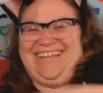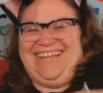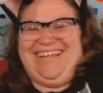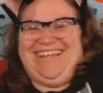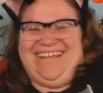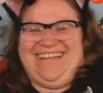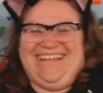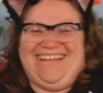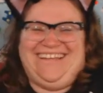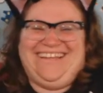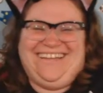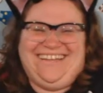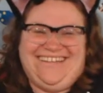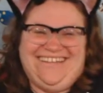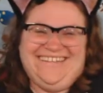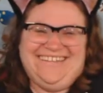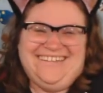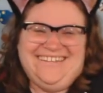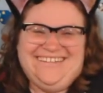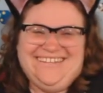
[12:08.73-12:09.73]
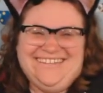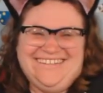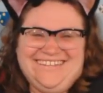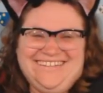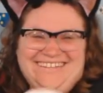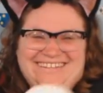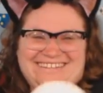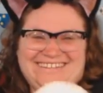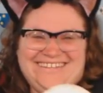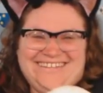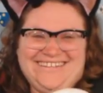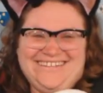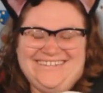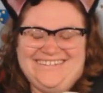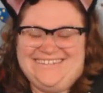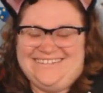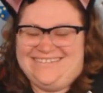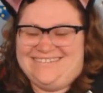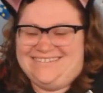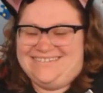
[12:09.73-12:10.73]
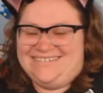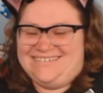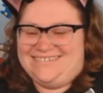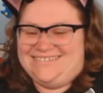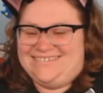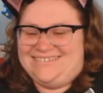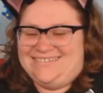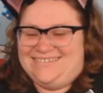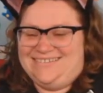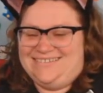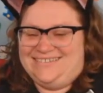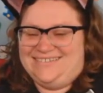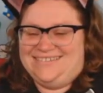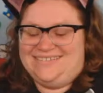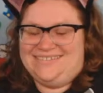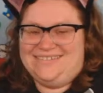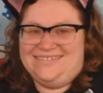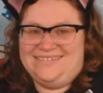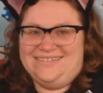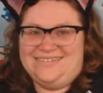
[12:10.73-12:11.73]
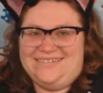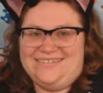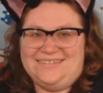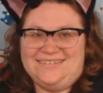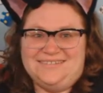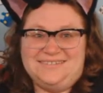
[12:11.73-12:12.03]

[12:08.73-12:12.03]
This person isn't speaking.